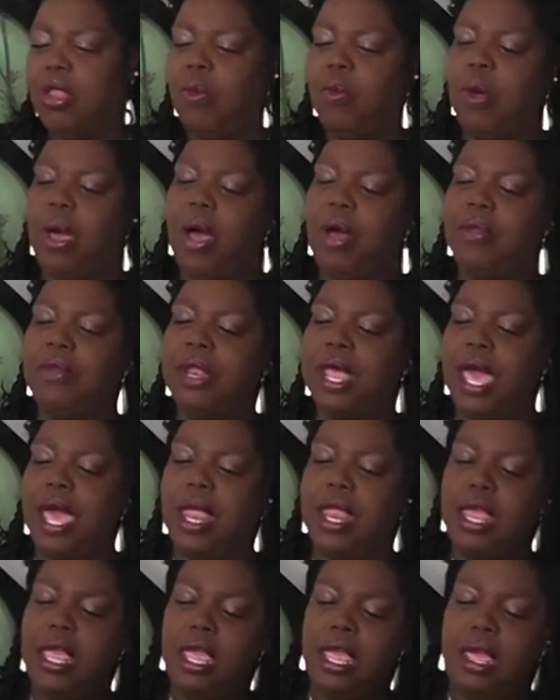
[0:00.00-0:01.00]
a
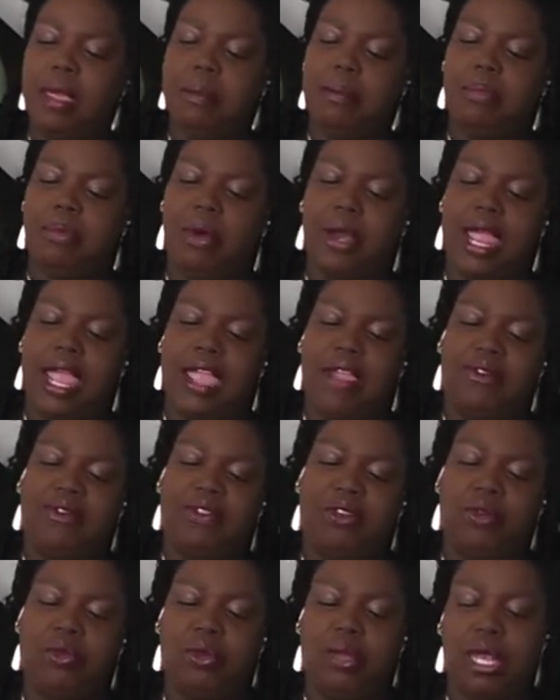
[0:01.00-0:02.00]
walnut? Brain
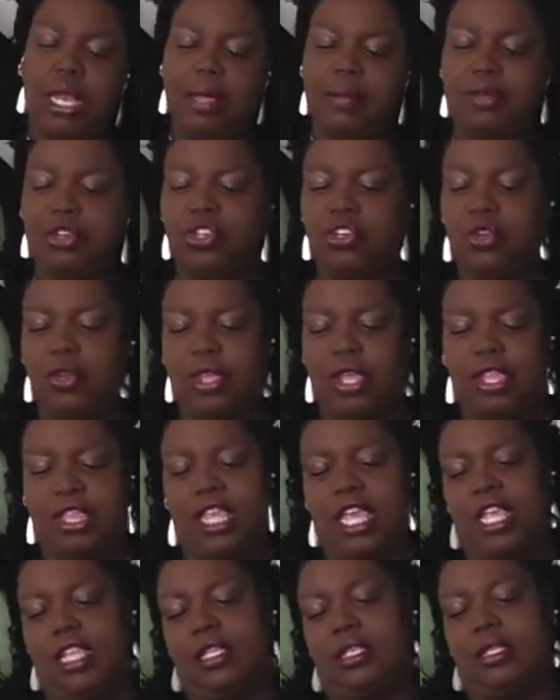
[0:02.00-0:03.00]
food. And let me show you
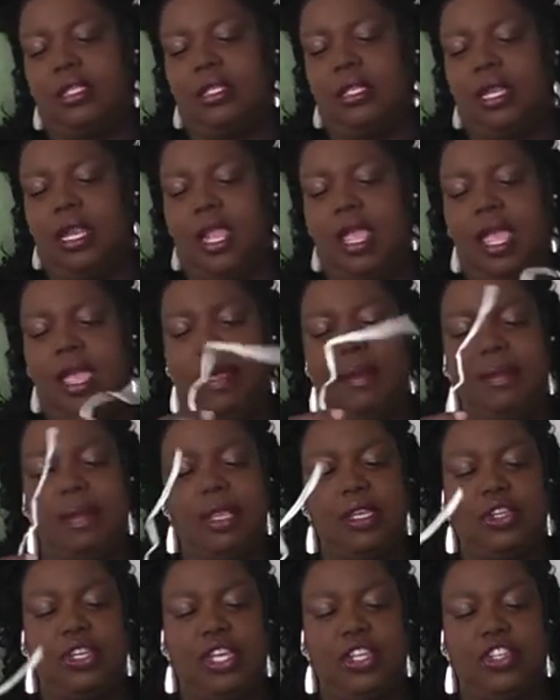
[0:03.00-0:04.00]
this. Let
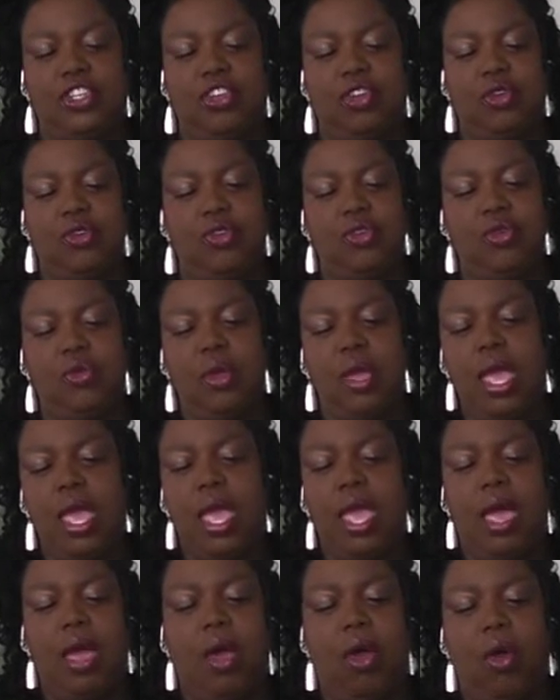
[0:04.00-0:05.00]
me just show you.
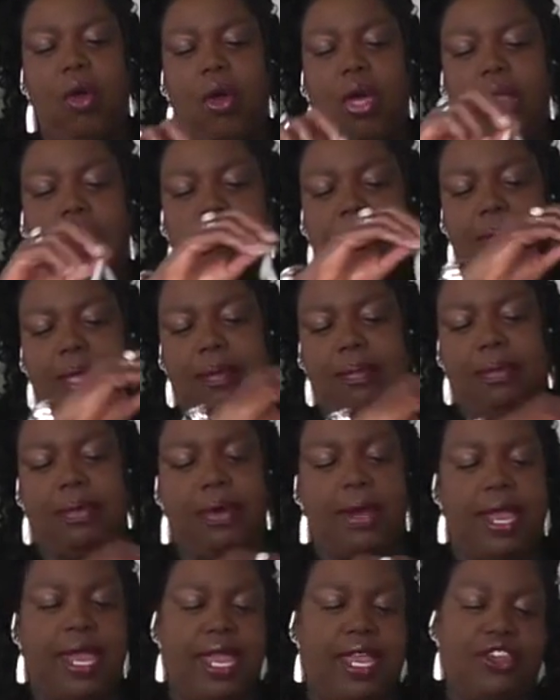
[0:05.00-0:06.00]
I ordered me a
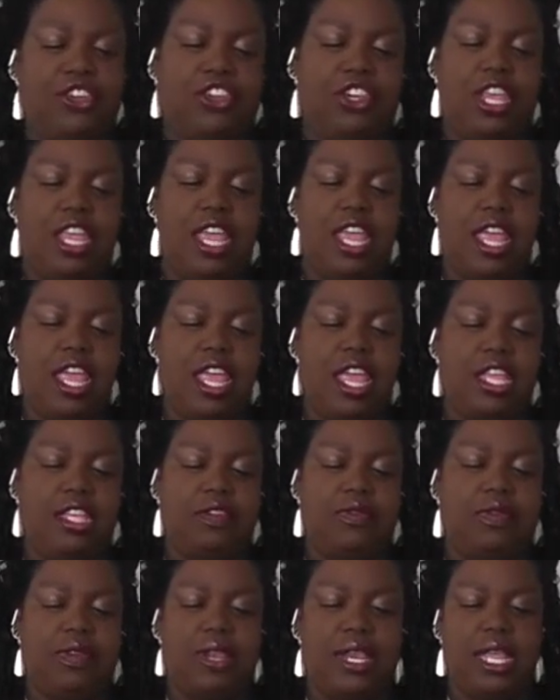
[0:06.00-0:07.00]
brain
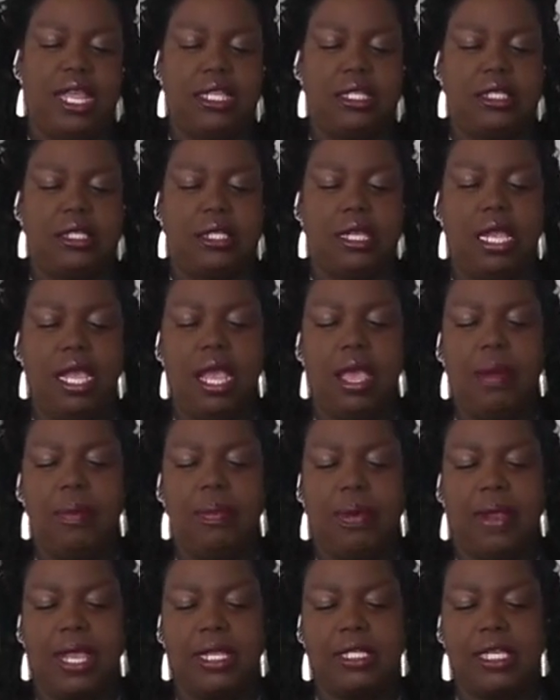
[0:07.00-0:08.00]
just for this
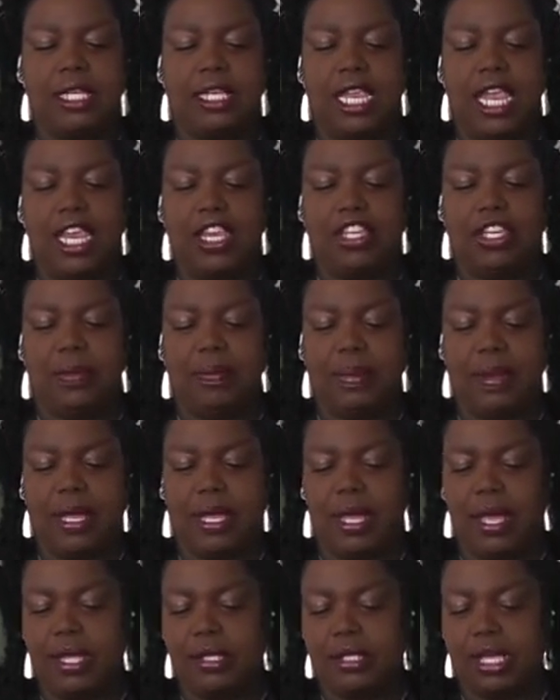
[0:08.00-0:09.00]
presentation
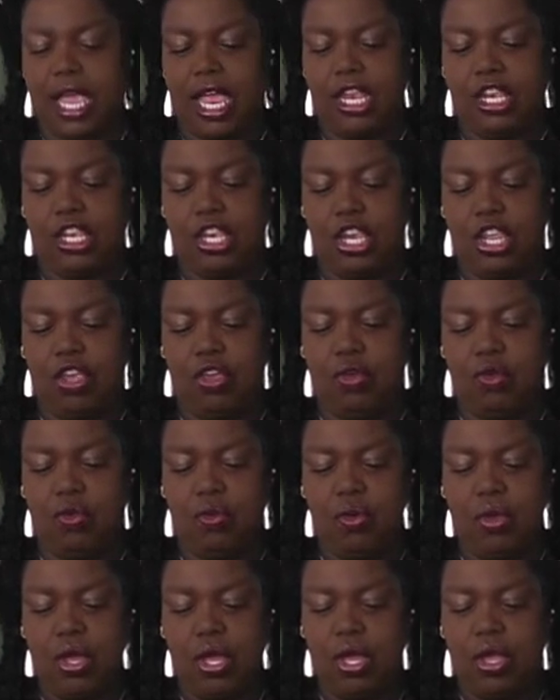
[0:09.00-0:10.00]
because I
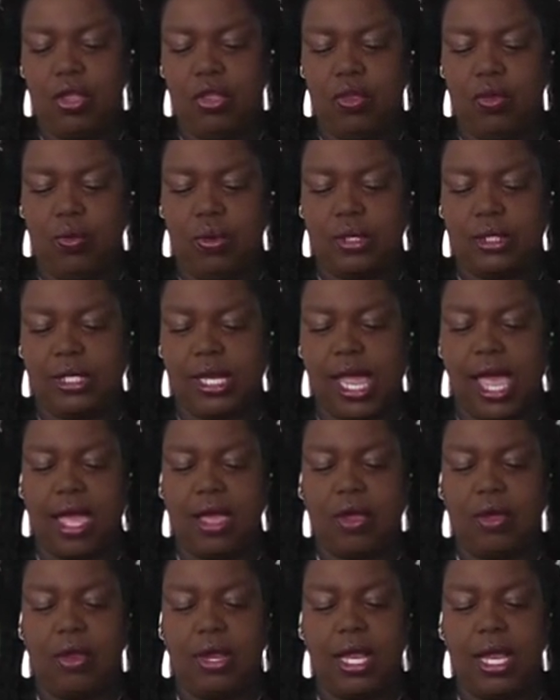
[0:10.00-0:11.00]
knew you was
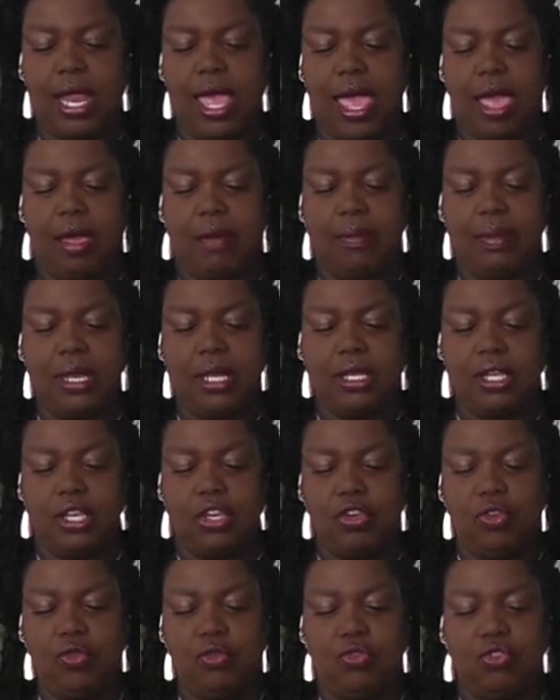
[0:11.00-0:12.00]
not going to allow me to
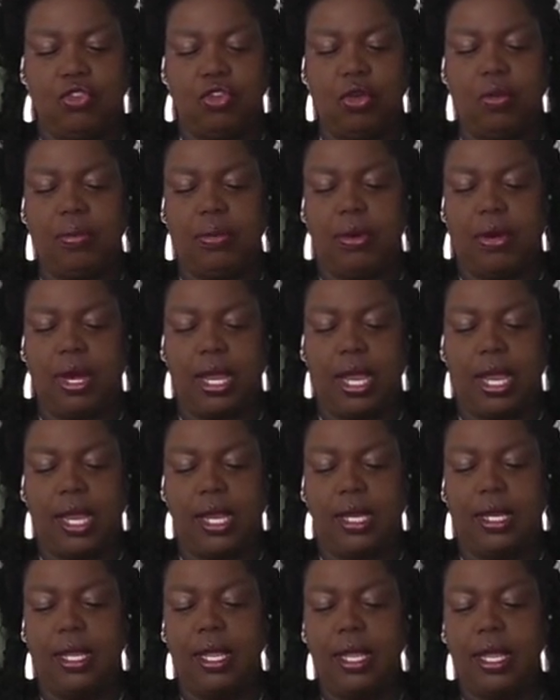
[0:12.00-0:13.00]
use your
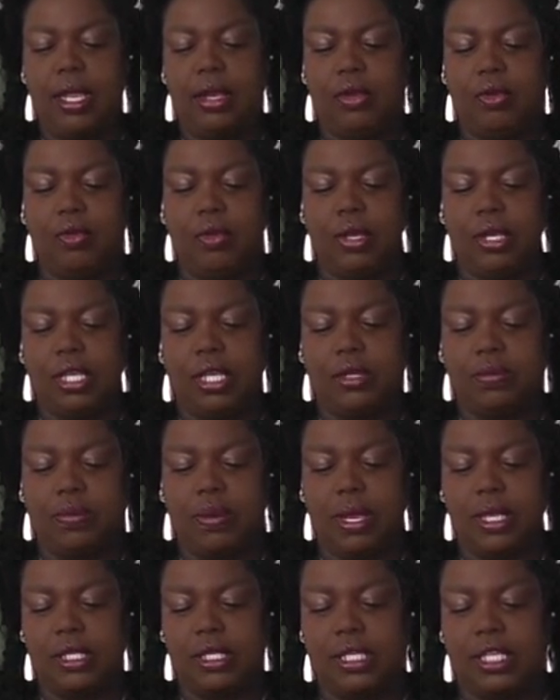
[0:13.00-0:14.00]
brain during this
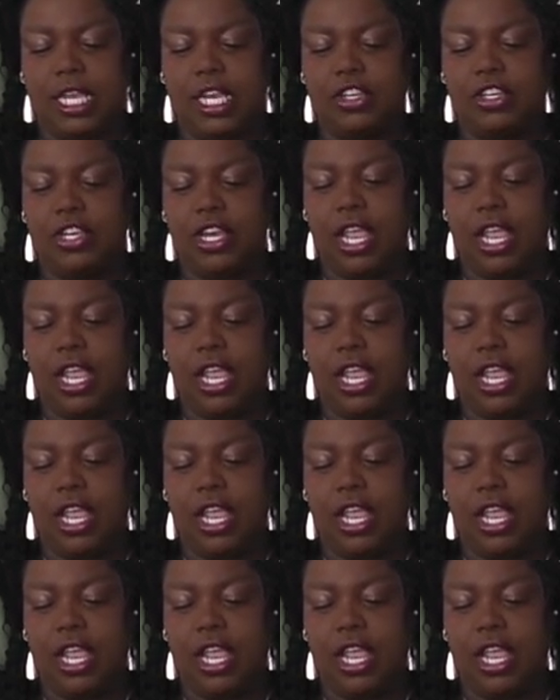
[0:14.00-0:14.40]
presentation.